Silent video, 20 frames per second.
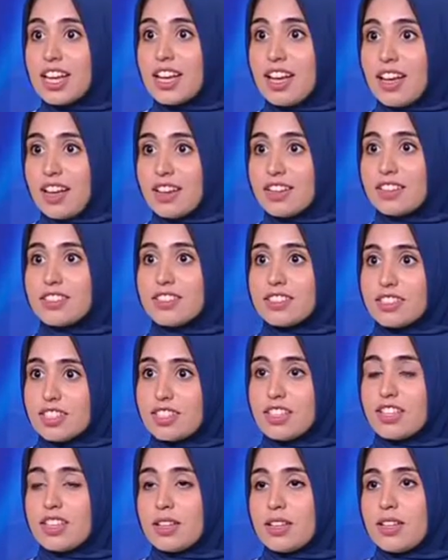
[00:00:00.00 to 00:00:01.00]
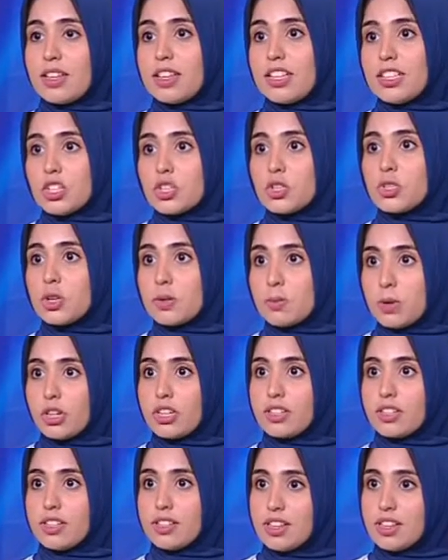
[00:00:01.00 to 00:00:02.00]
at digital
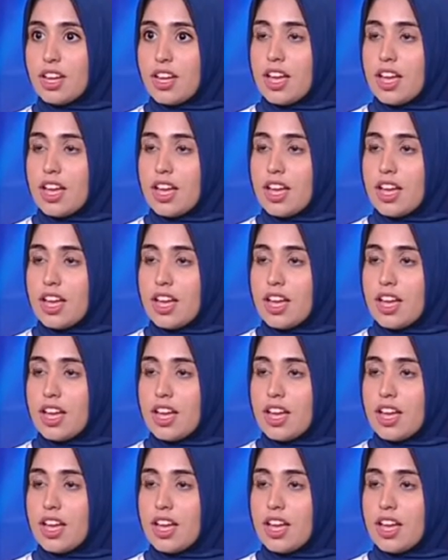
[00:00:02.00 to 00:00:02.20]
marketing.